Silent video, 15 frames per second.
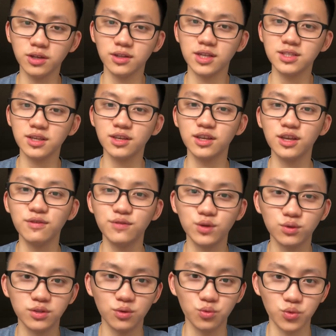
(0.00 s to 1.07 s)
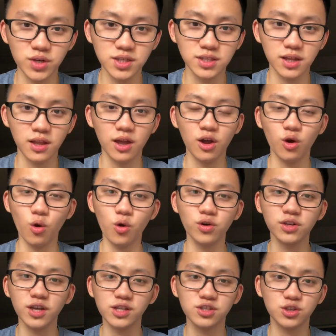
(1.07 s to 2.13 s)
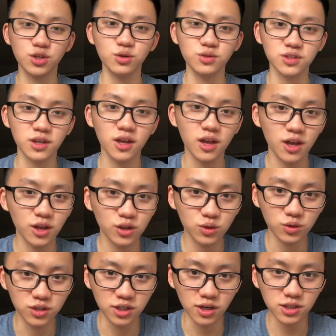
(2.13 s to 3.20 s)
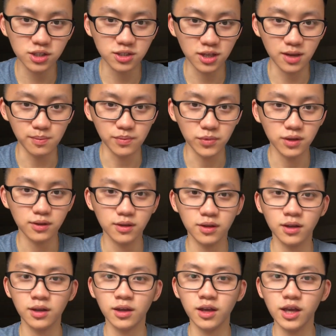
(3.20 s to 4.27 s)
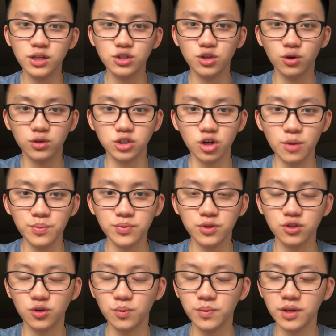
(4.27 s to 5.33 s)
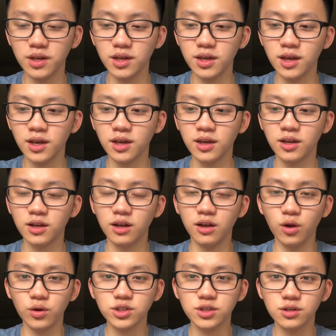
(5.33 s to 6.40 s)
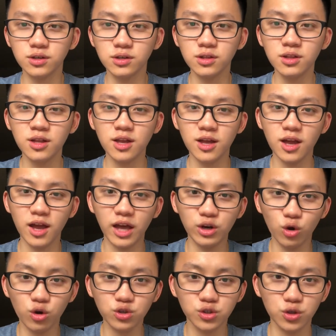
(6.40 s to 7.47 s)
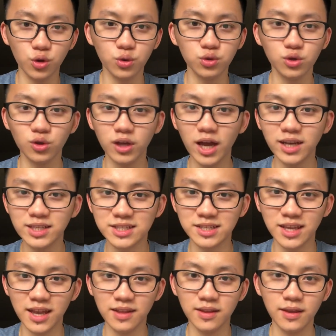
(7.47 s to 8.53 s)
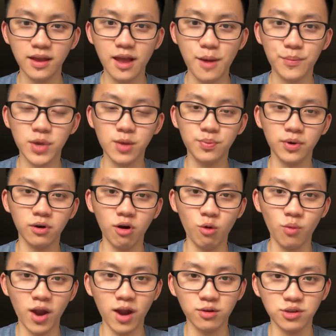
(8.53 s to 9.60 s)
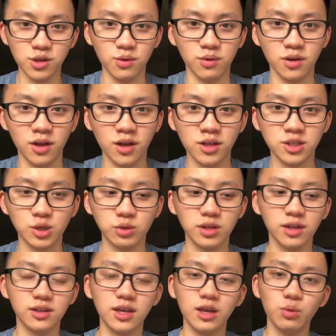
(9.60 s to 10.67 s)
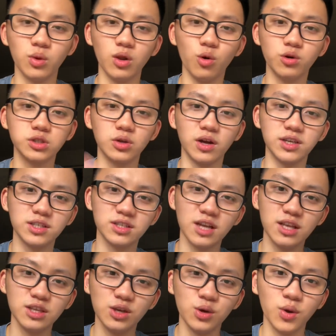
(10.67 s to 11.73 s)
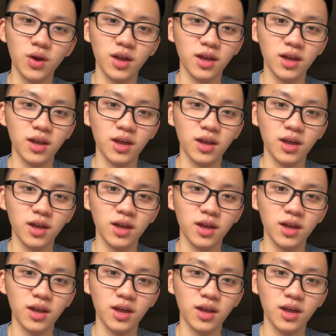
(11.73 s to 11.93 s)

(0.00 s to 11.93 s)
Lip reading: doesn't give you the reason or the excuse to judge them. It's your job to be logical and also to understand people around you, so that they will also understand you